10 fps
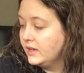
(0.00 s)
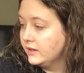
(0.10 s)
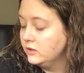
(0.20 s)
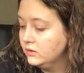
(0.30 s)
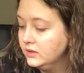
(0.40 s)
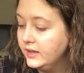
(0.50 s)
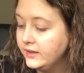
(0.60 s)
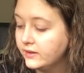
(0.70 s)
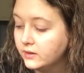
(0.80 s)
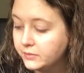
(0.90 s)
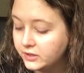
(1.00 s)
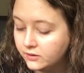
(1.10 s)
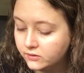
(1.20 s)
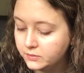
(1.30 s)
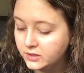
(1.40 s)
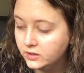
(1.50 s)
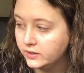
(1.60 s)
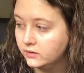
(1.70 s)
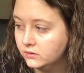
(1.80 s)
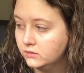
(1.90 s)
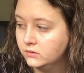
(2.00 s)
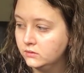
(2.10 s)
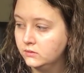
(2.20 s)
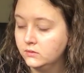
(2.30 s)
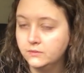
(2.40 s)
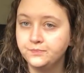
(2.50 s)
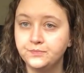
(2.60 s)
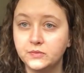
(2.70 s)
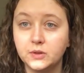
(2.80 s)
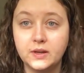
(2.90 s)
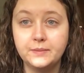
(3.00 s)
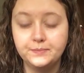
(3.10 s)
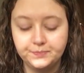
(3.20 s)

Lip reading: Yeah, you can lay there, but you have to be good. Okay.